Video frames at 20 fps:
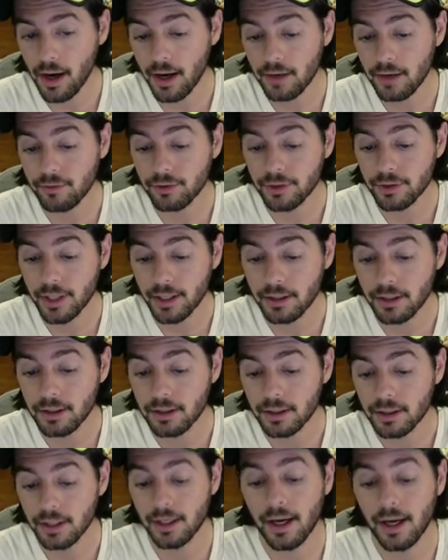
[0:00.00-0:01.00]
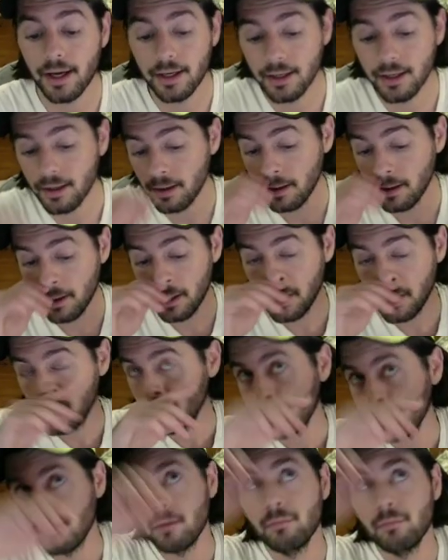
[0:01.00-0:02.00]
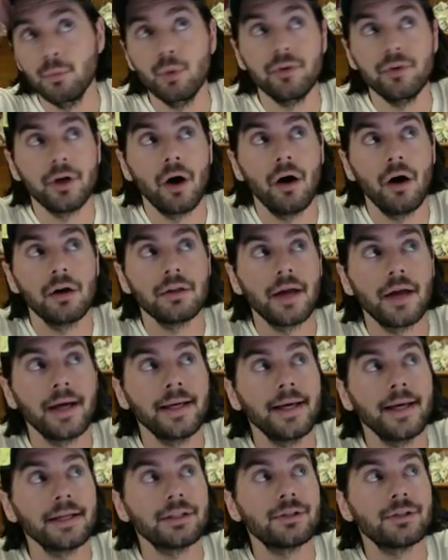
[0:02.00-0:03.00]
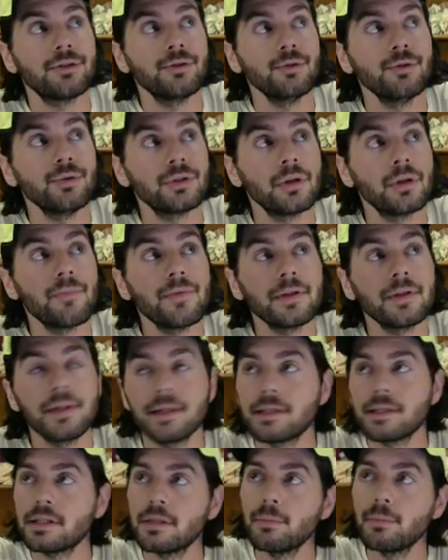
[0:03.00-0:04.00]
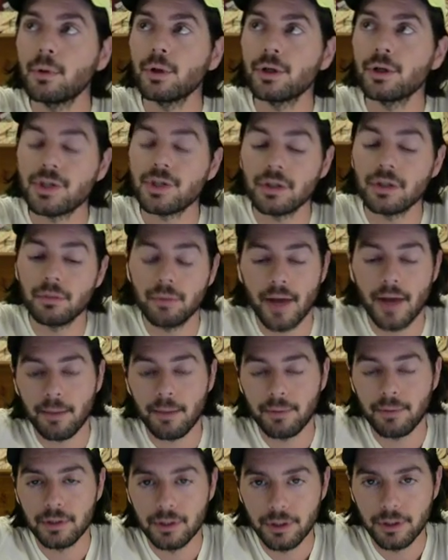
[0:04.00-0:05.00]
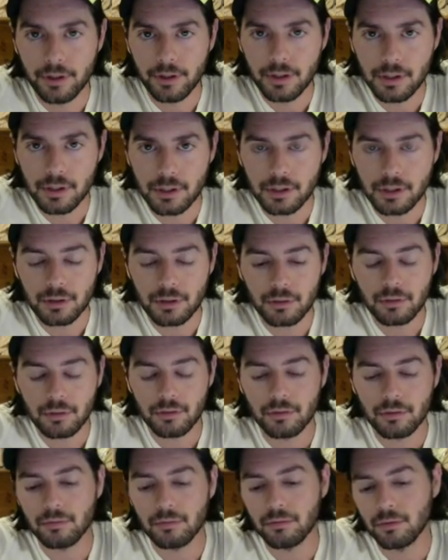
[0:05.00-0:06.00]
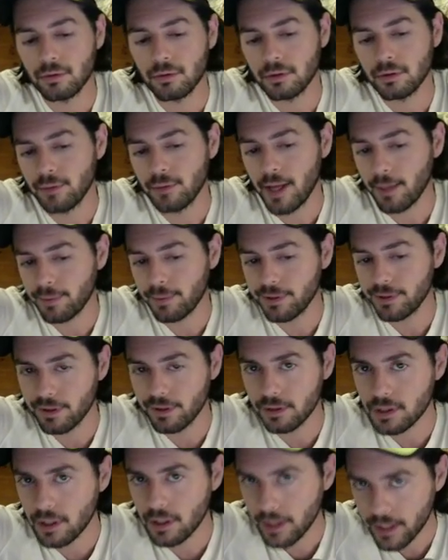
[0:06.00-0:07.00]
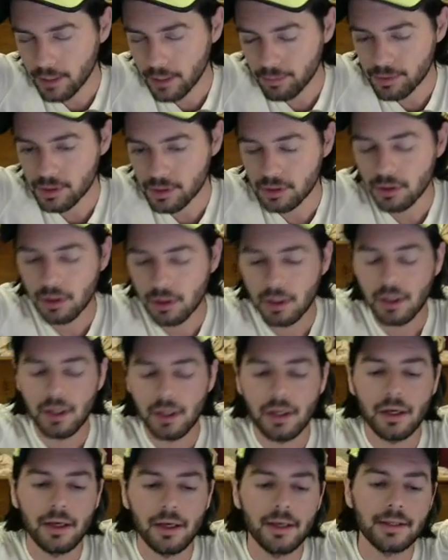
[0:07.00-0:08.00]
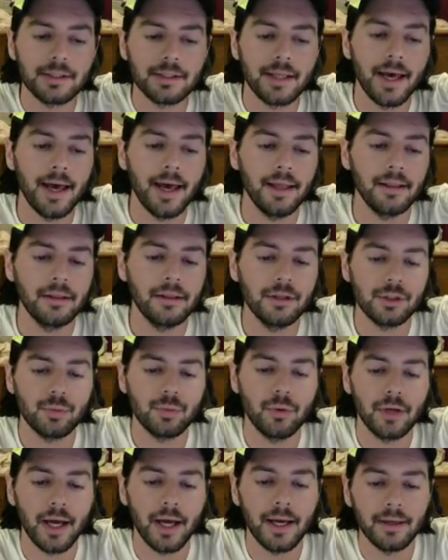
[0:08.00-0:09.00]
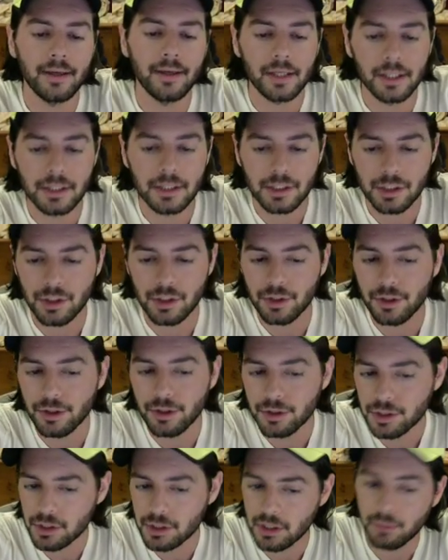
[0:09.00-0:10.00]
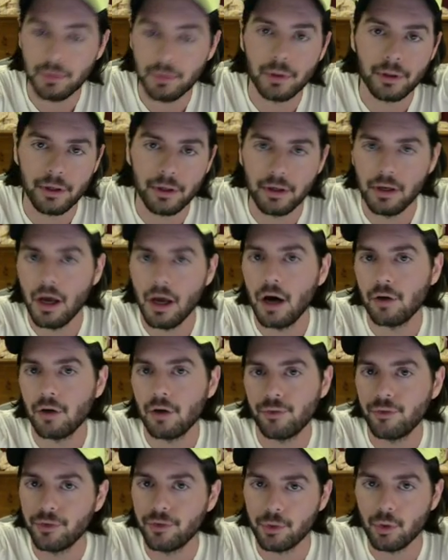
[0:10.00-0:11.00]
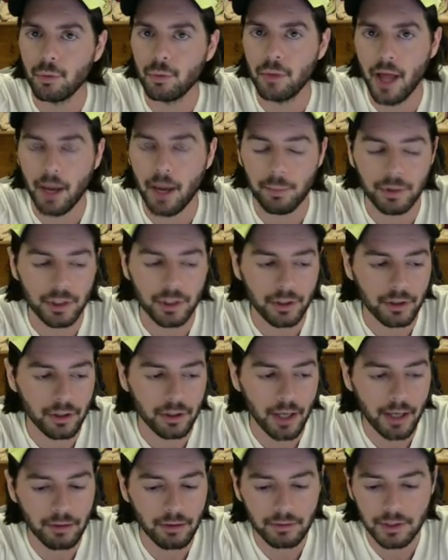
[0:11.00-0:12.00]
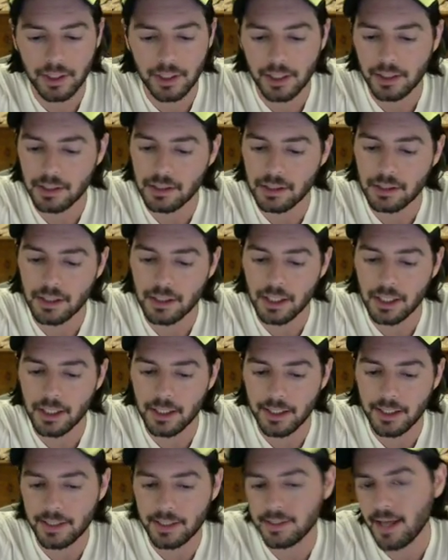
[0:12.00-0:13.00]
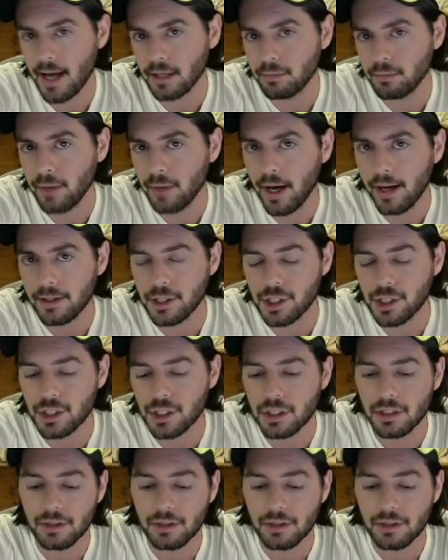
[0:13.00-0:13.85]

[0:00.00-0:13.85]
Hivernanca, and I moving on, I guess, to something that's similar to the Black Madeiras or the Black Madeira types is that this one I consider similar enough to a Black Madeira. I don't think it's uh, an exact match.